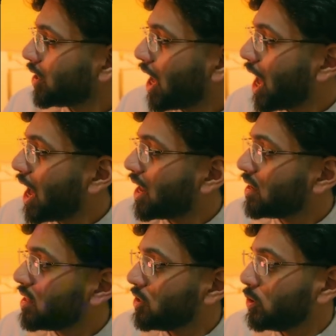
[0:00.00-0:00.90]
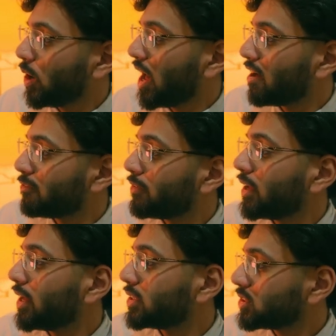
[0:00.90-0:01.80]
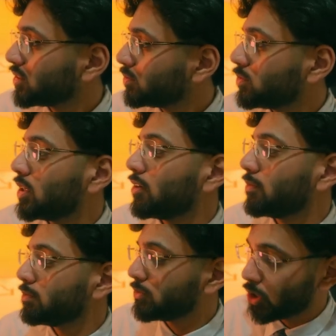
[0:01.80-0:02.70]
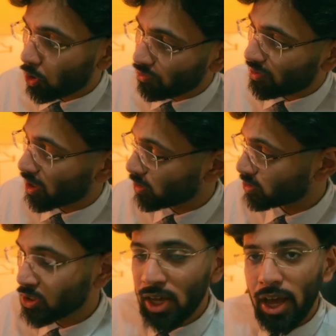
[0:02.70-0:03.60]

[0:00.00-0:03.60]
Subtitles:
and you have some Go files,